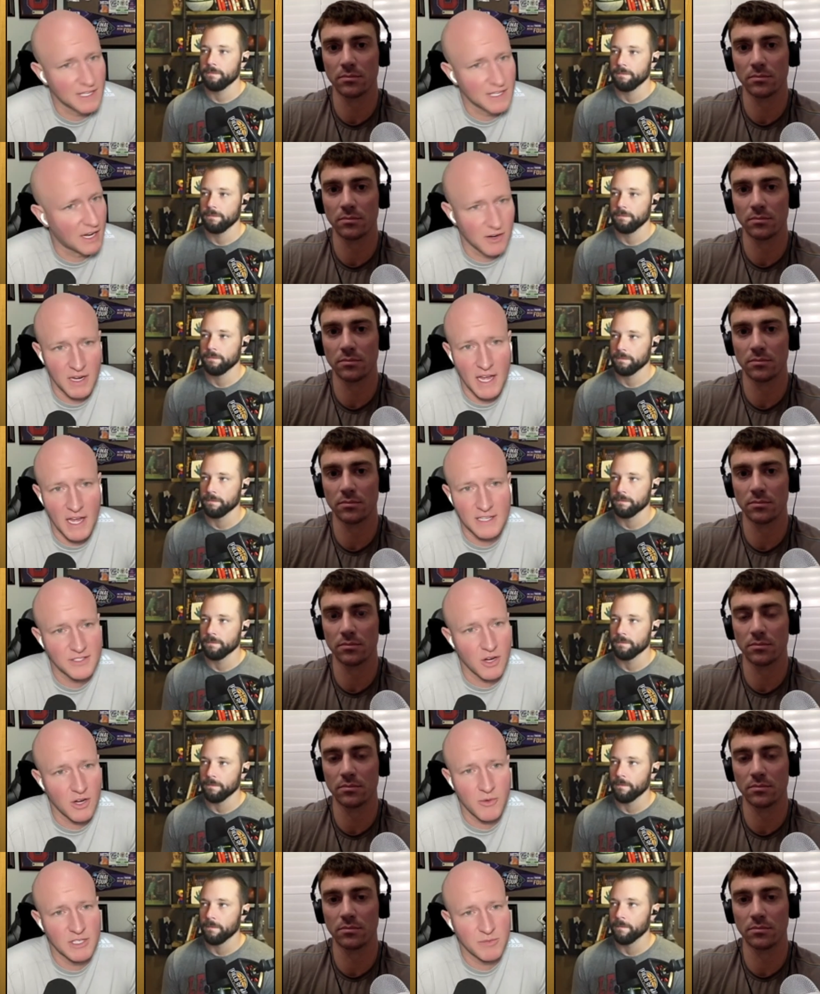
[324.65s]
Speaker 1: And Carolina's
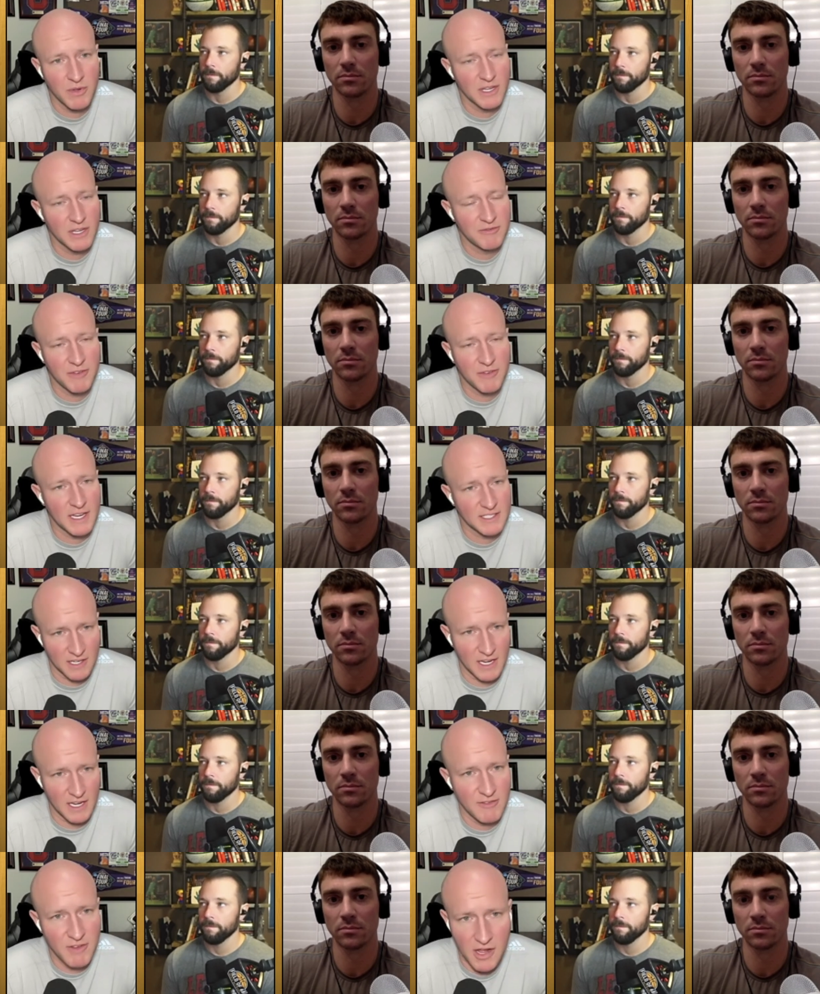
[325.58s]
always played fast,
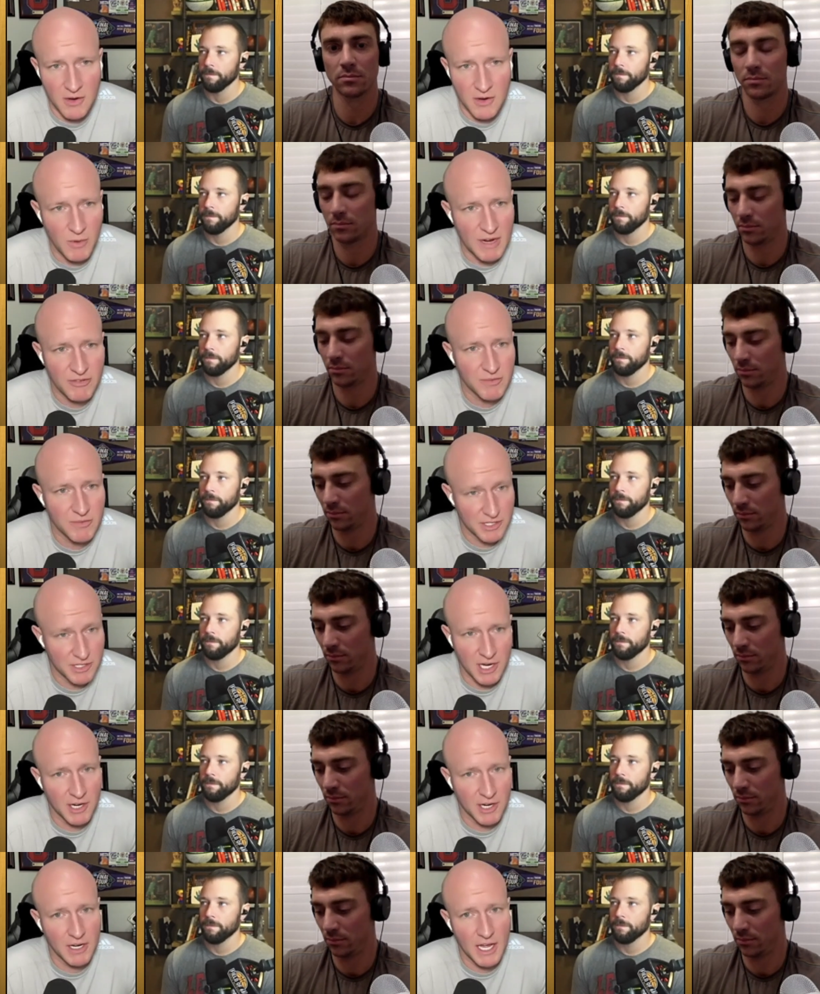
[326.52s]
and they've gone away from this
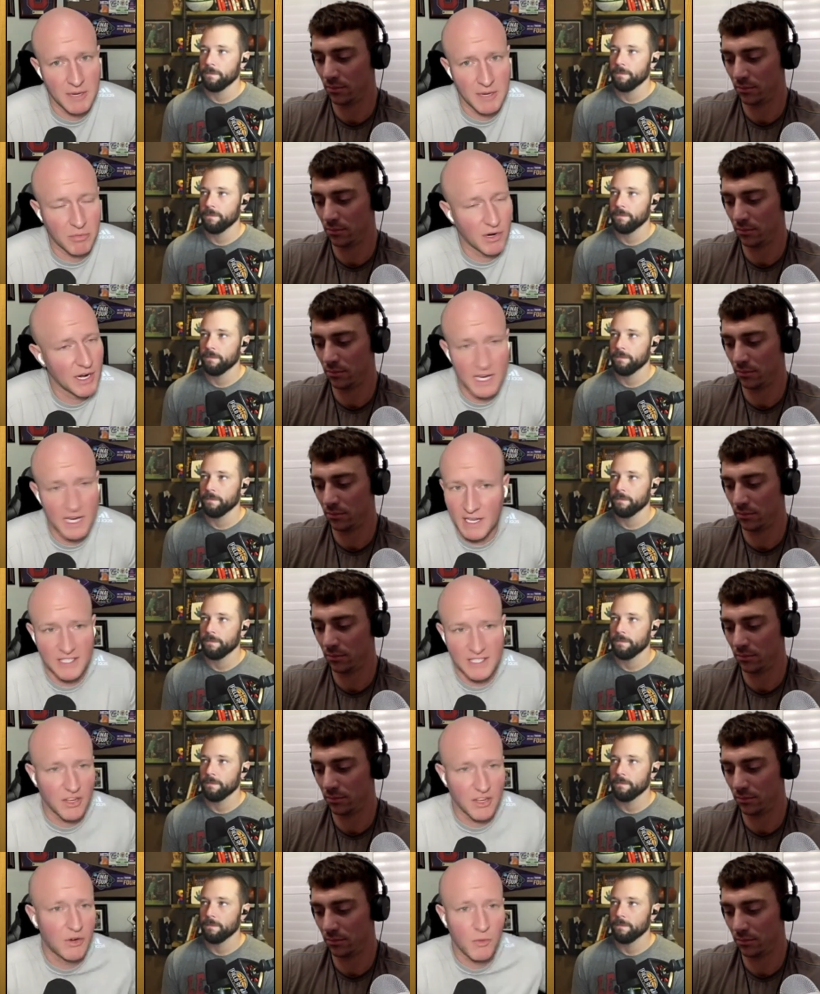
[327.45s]
Carolina break, and
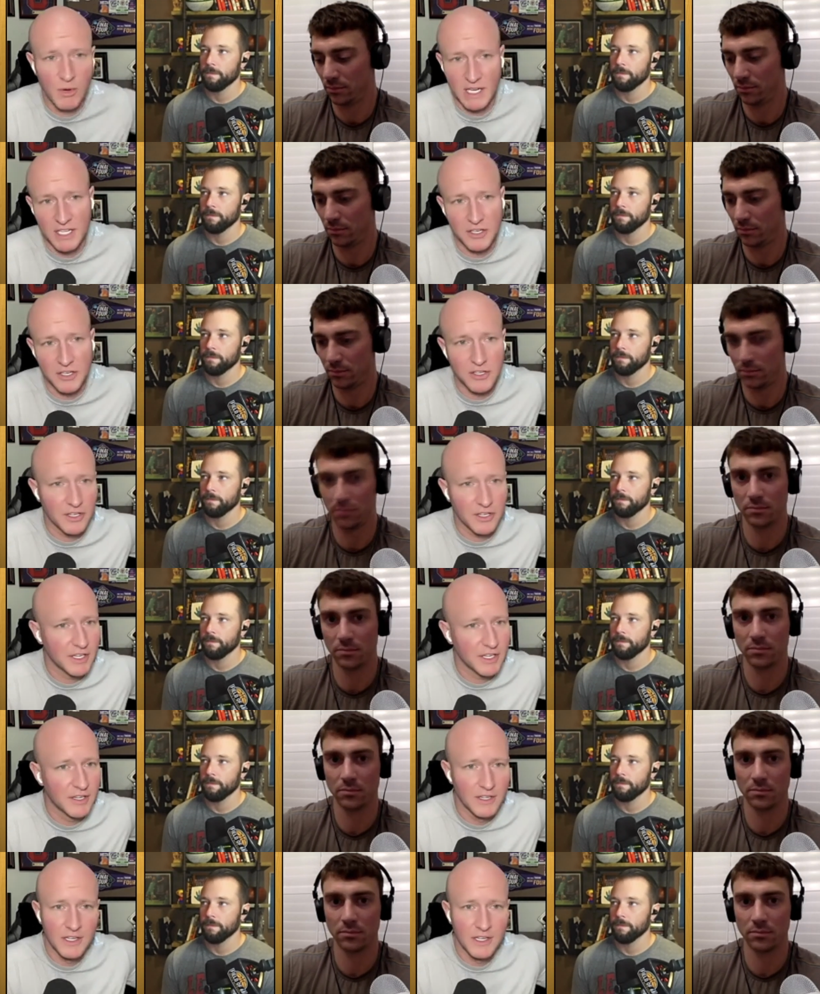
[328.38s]
that's all well and
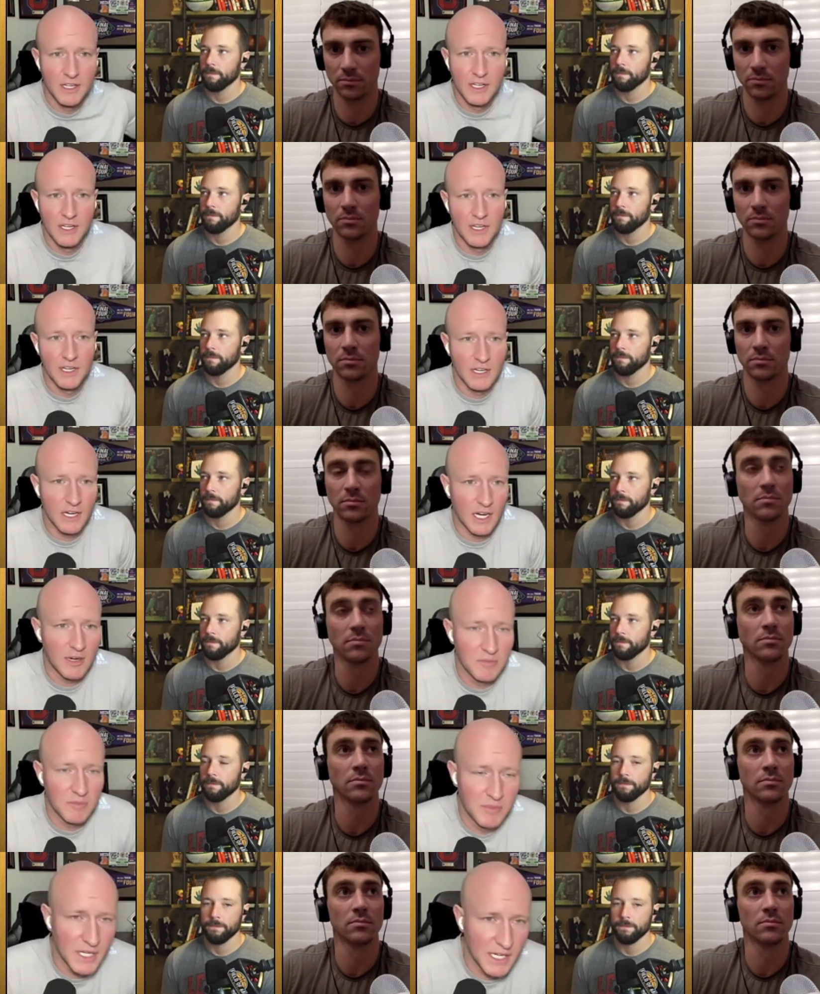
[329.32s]
good. Uh, but